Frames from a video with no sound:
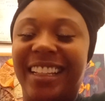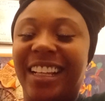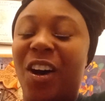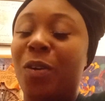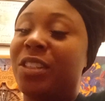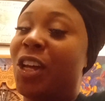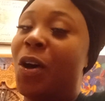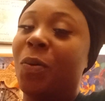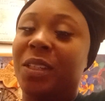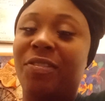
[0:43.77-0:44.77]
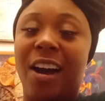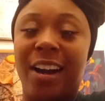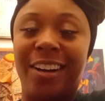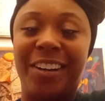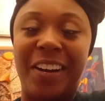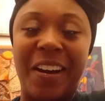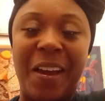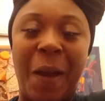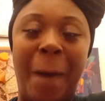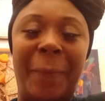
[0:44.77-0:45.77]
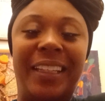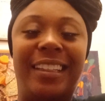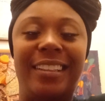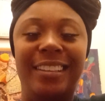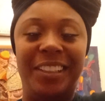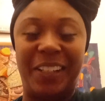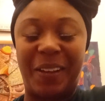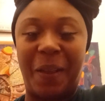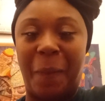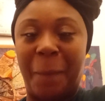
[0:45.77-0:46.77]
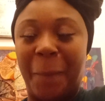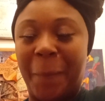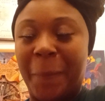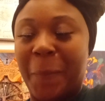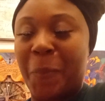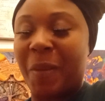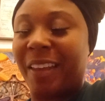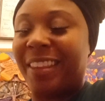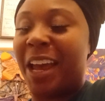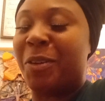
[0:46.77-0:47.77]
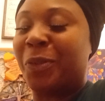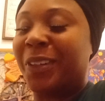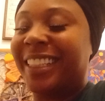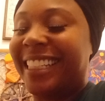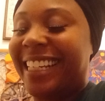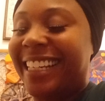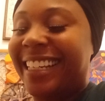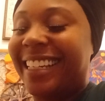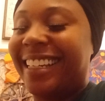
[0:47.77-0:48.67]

The whole song was fire, but the hook that really